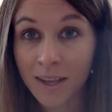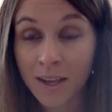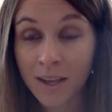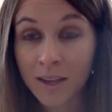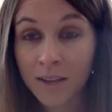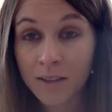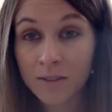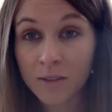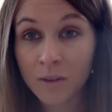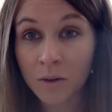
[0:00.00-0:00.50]

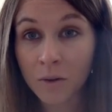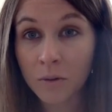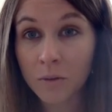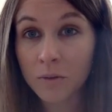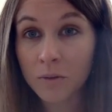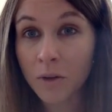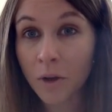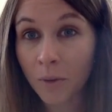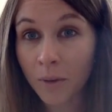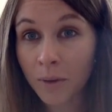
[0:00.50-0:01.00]
So,
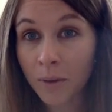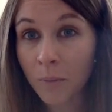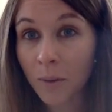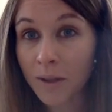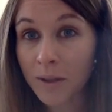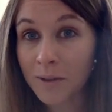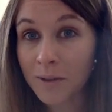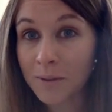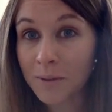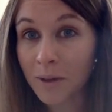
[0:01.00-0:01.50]
knowing
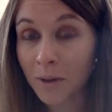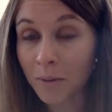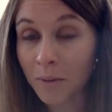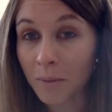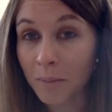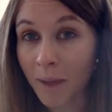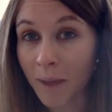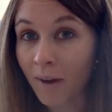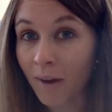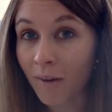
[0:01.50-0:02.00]
what you know
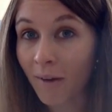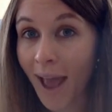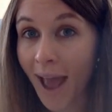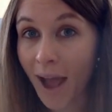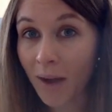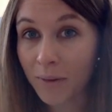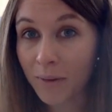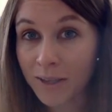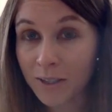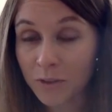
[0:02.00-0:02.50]
about
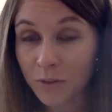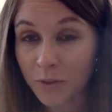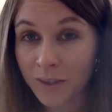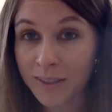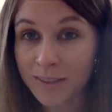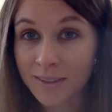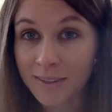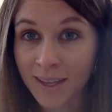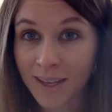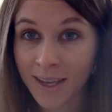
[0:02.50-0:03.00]
how he
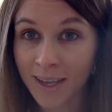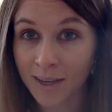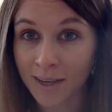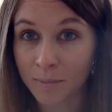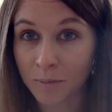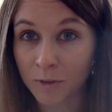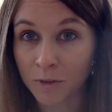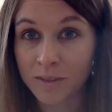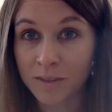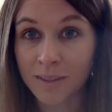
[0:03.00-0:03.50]
treats the
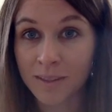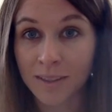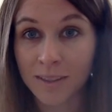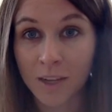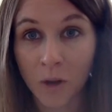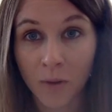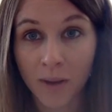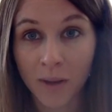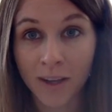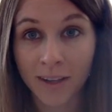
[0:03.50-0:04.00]
animals and
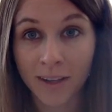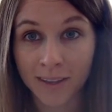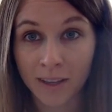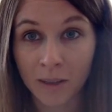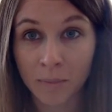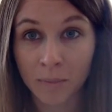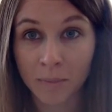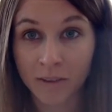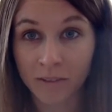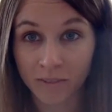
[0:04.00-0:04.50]
knowing a
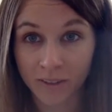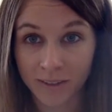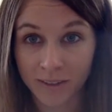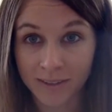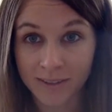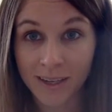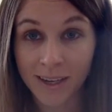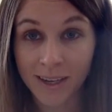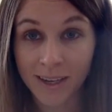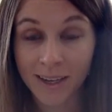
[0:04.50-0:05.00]
little bit of
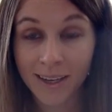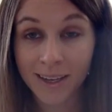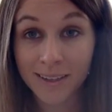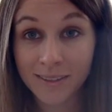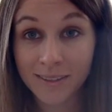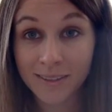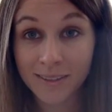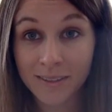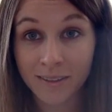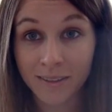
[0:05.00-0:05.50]
his
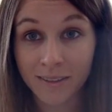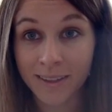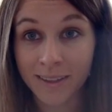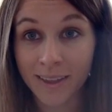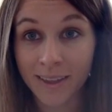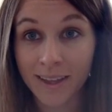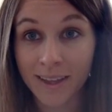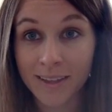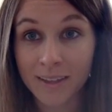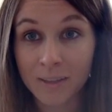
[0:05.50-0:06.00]
history that
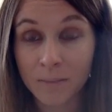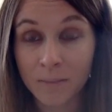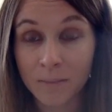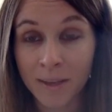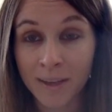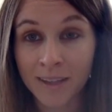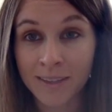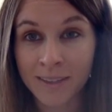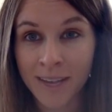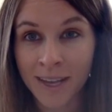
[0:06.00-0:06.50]
he's been
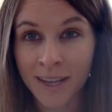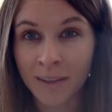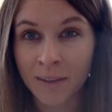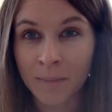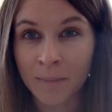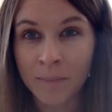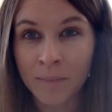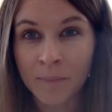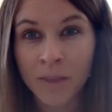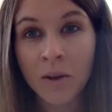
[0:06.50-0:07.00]
in
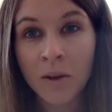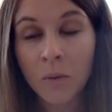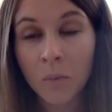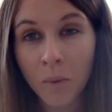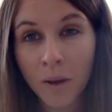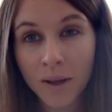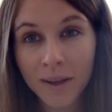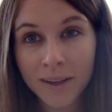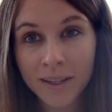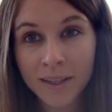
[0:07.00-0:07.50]
jail,
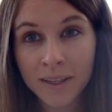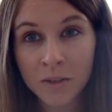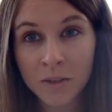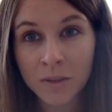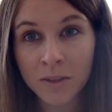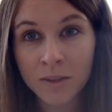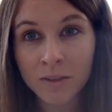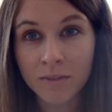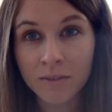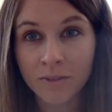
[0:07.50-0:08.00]
what can you
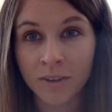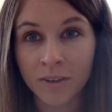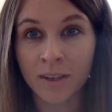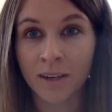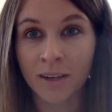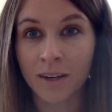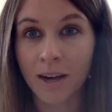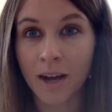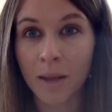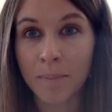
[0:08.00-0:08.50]

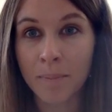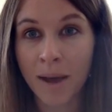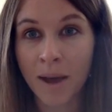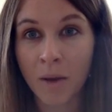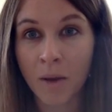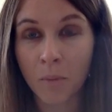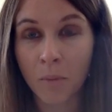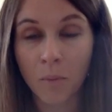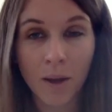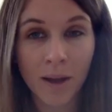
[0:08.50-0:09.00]
infer
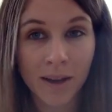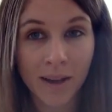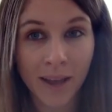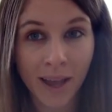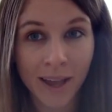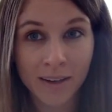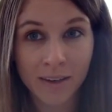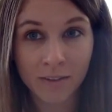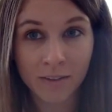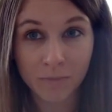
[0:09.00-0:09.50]
about what
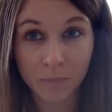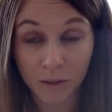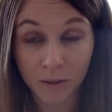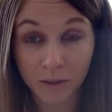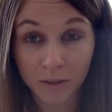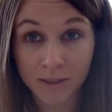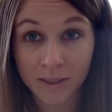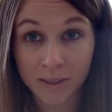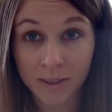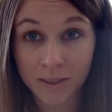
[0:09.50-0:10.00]
kind of
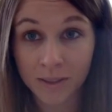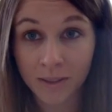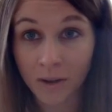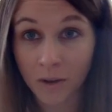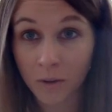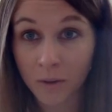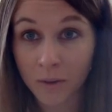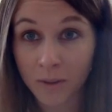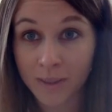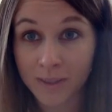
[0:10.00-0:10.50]
person
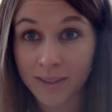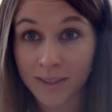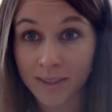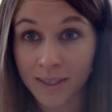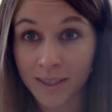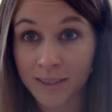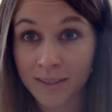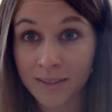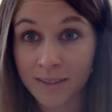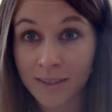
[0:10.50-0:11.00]
Otis
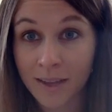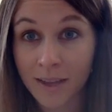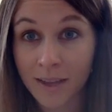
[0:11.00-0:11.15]
is